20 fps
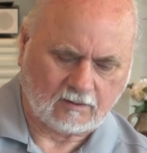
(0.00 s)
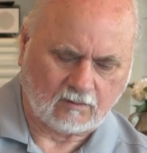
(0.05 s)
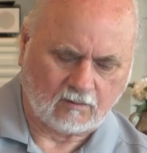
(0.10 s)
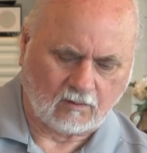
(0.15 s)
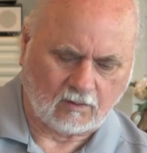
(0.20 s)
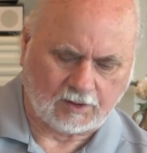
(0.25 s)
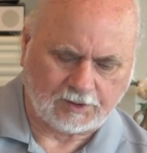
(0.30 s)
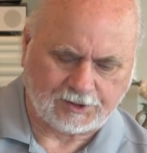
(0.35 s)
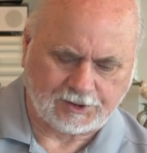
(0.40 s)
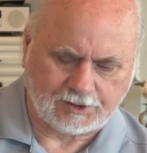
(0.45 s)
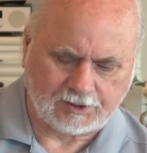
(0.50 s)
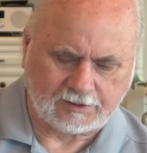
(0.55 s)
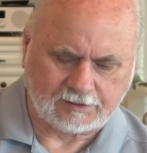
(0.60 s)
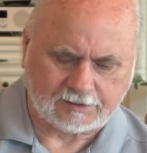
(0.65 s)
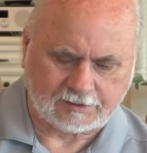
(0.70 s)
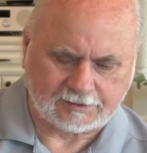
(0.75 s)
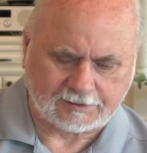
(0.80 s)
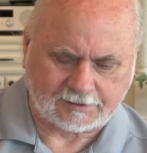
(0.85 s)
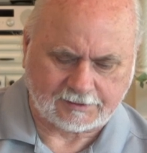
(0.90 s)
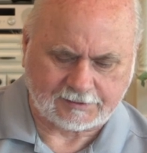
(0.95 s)
what
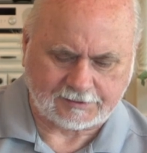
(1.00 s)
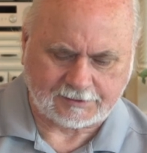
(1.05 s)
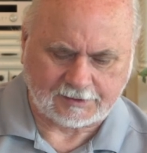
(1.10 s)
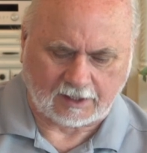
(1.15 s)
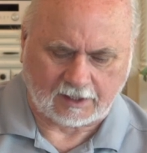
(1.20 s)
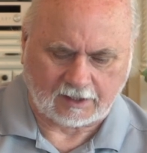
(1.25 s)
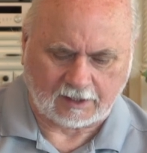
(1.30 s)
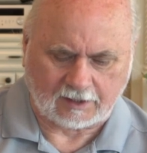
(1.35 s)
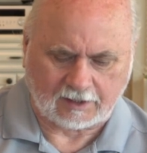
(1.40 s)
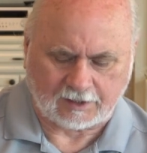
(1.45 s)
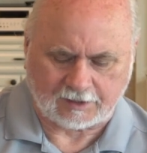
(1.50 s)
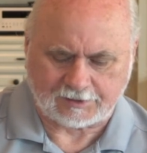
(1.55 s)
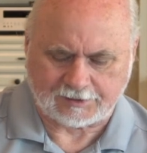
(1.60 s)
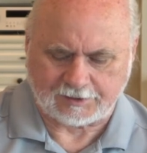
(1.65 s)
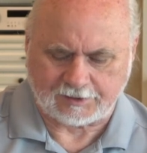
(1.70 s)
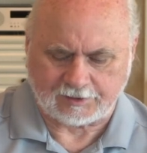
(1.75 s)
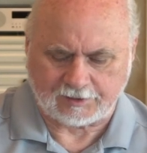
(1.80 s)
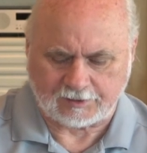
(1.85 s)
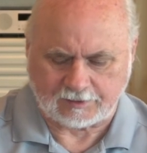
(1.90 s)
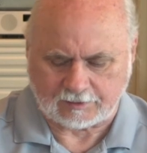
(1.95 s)
Jesus is telling us
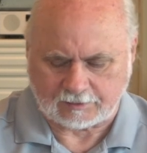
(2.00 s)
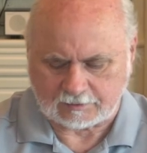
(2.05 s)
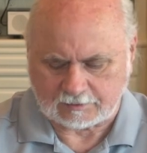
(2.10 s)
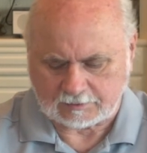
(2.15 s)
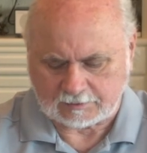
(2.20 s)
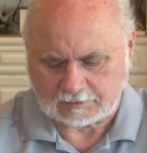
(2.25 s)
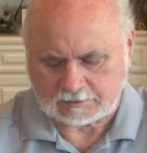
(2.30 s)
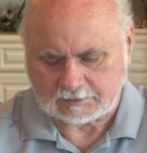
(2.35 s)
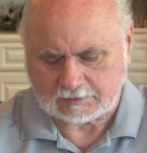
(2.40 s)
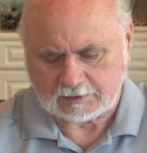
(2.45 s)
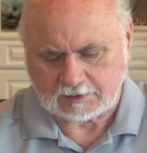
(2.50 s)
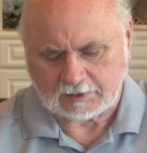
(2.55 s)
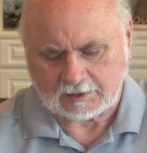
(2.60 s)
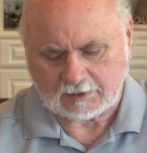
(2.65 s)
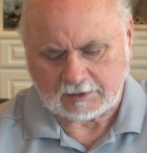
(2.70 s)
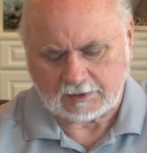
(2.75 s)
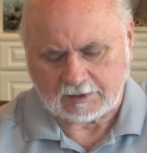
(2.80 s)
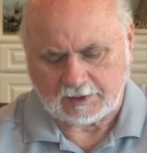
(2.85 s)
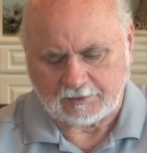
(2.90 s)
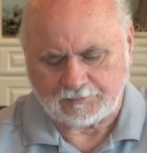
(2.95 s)
to do.
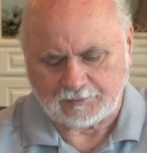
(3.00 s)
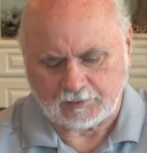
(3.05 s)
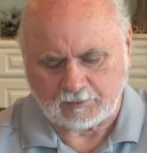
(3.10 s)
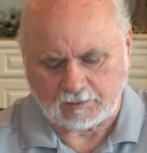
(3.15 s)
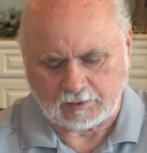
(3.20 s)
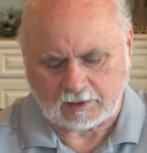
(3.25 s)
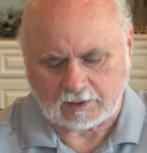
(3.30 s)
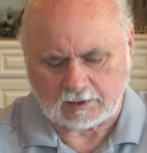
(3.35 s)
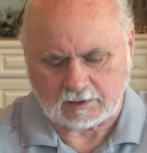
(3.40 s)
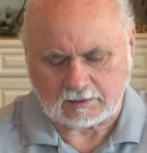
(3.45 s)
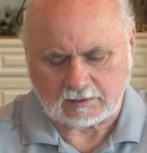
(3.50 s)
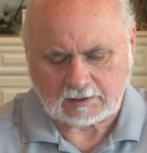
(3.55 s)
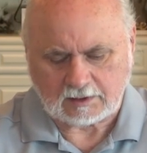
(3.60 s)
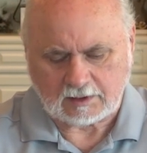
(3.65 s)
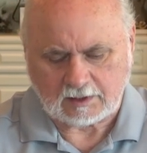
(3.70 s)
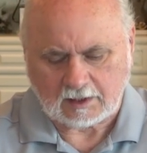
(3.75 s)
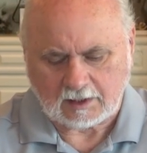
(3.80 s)
If you will,